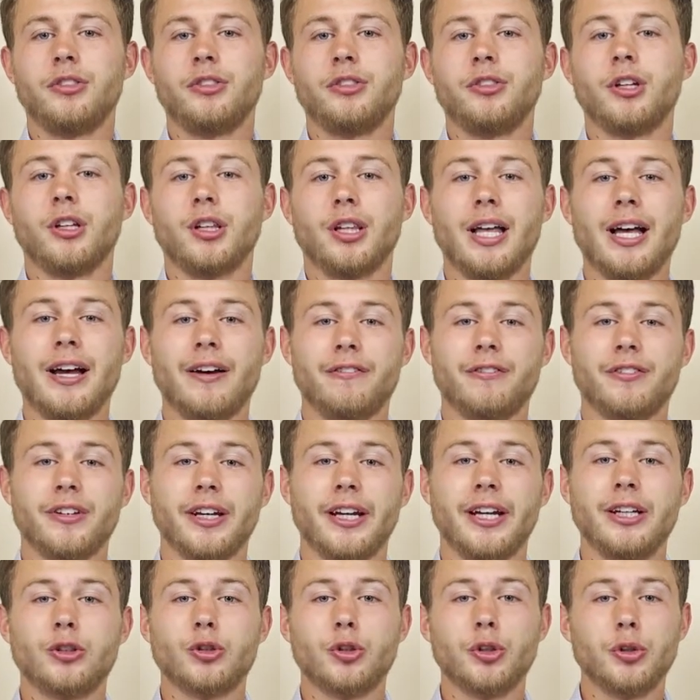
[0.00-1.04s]
The left
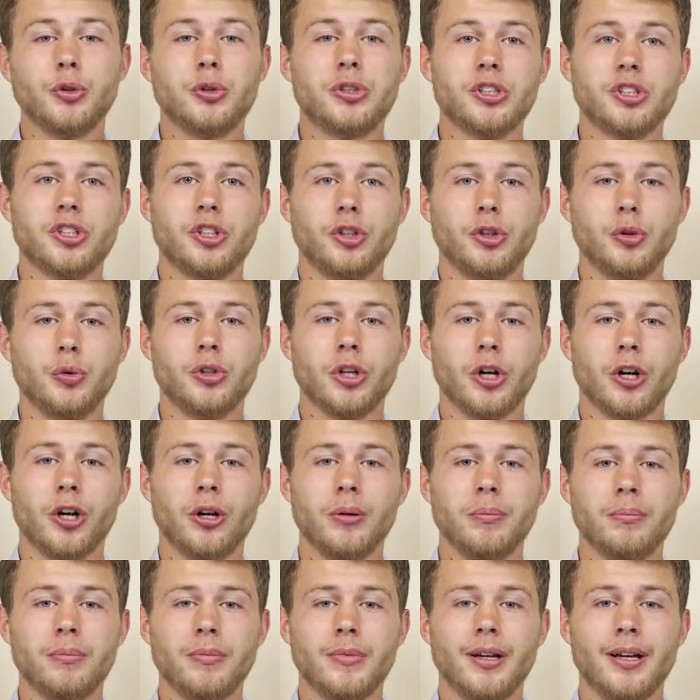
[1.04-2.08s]
introduces a new
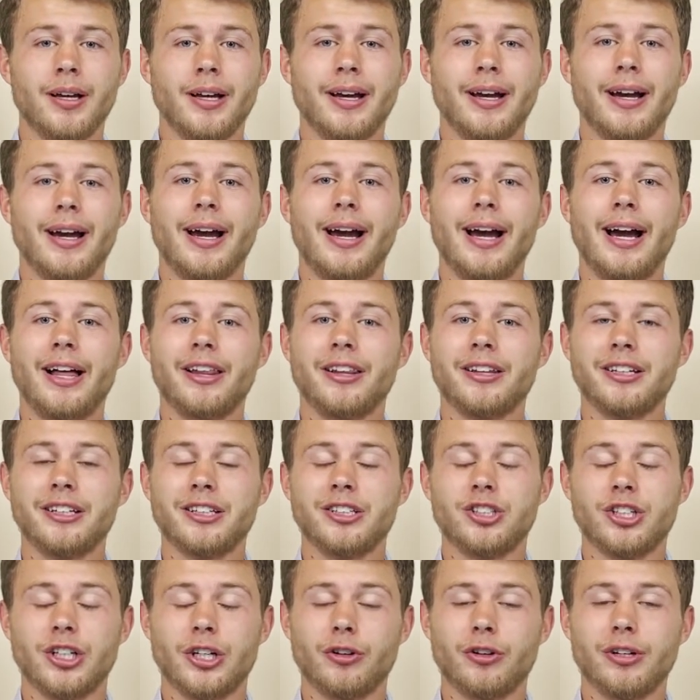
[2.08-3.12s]
term. Ellen
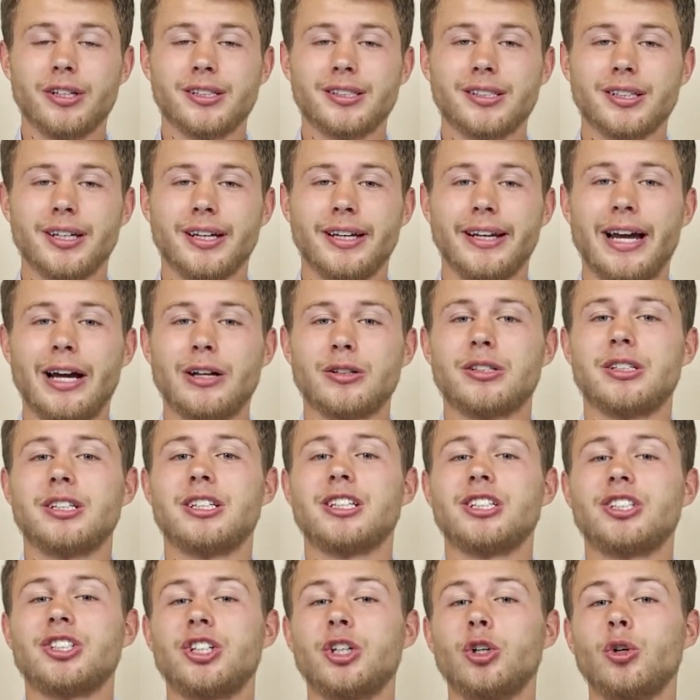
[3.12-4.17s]
DeGeneres announces
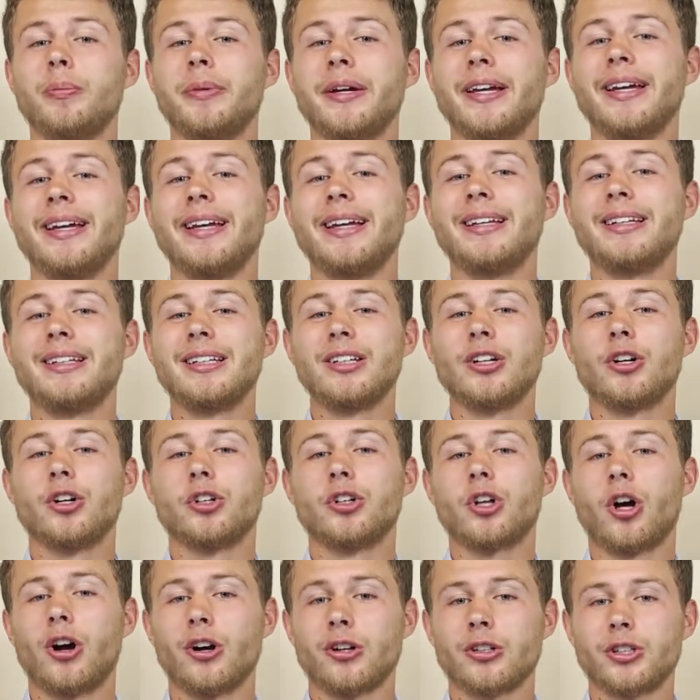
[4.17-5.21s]
that she will be ending her
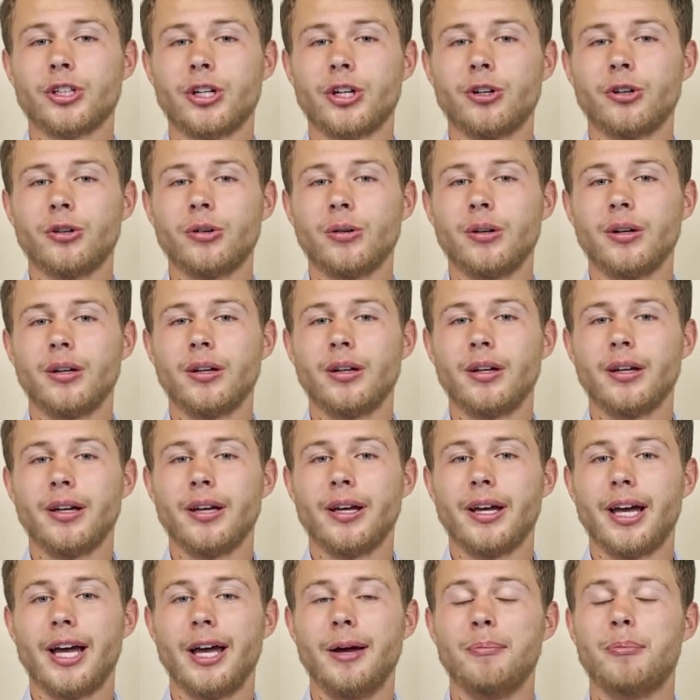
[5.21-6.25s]
talk show,
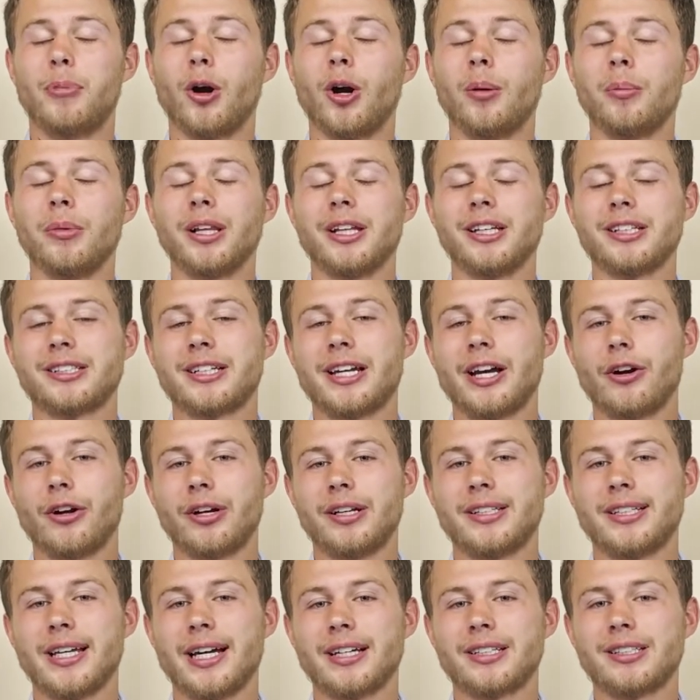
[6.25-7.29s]
and permitless carry
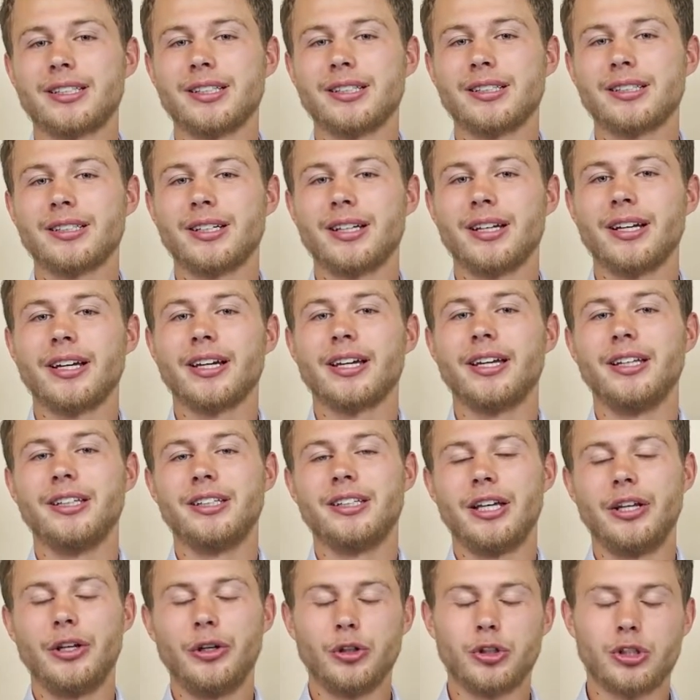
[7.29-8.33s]
in Texas
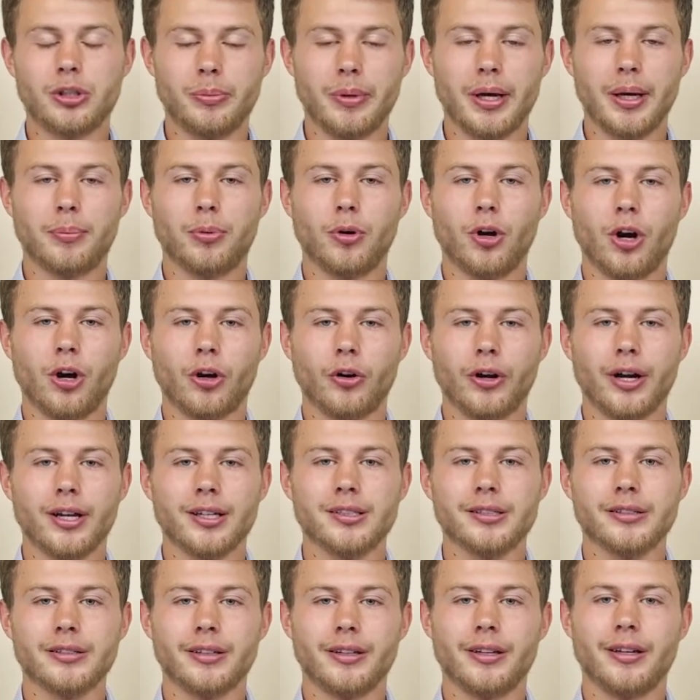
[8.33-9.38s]
continues to make
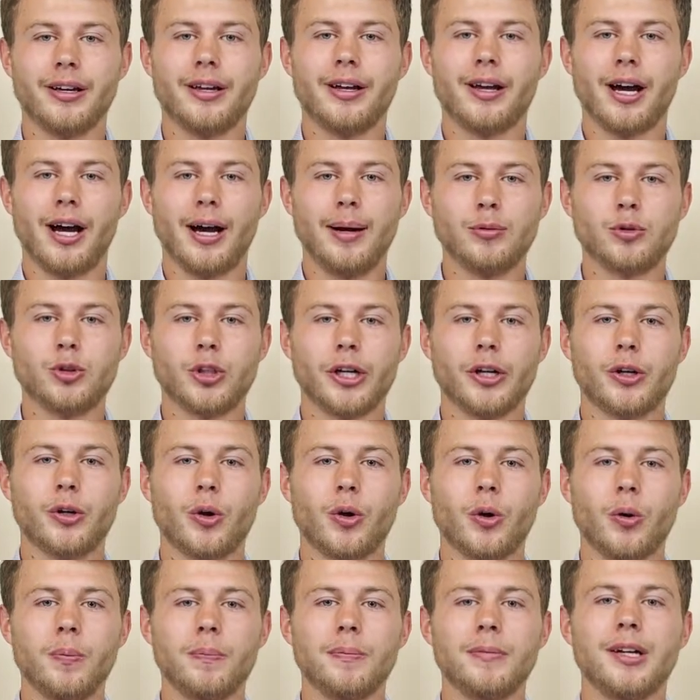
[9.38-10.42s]
progress. I'm Trey
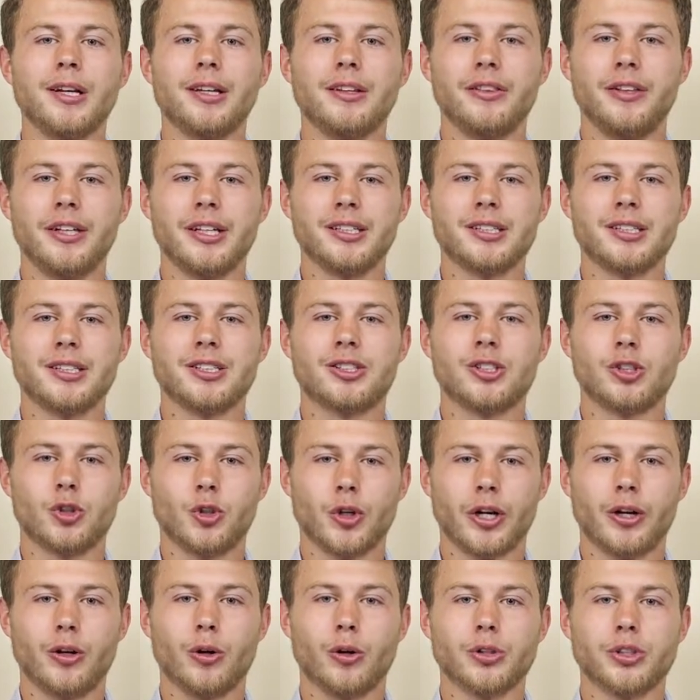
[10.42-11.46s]
Cole. This is The
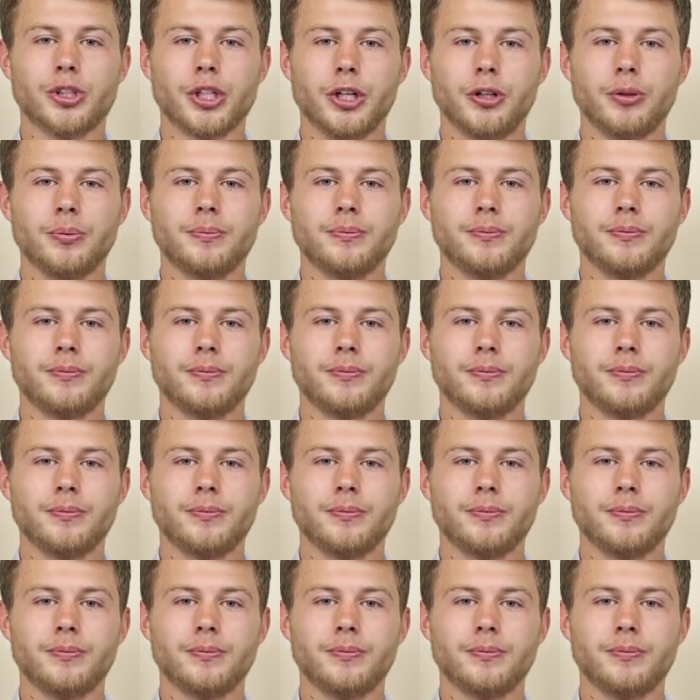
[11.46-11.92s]
Trey Cole Show.